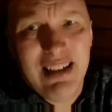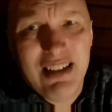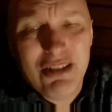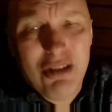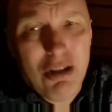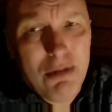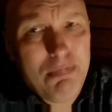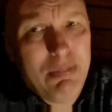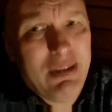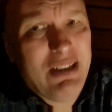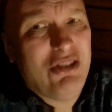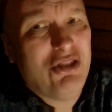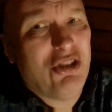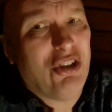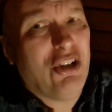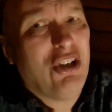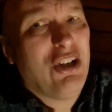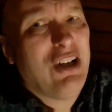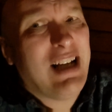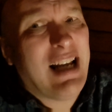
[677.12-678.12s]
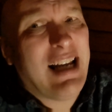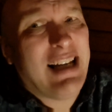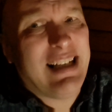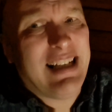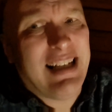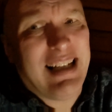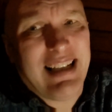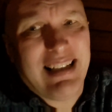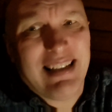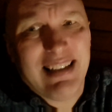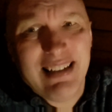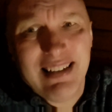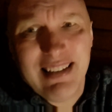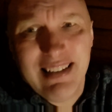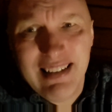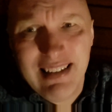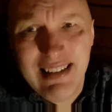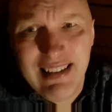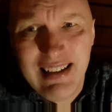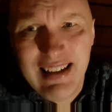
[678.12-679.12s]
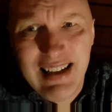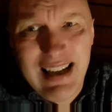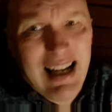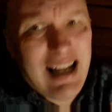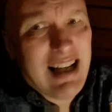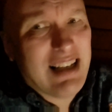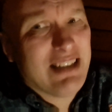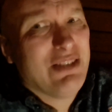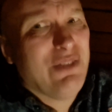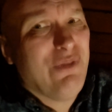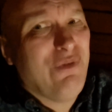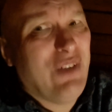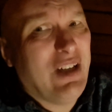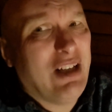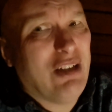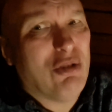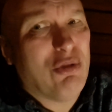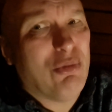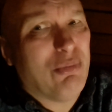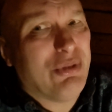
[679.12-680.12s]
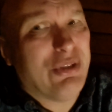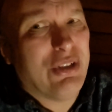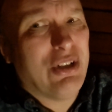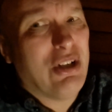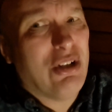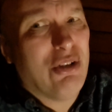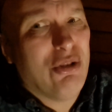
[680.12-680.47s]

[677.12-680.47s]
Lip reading: So I've been juriated. Action films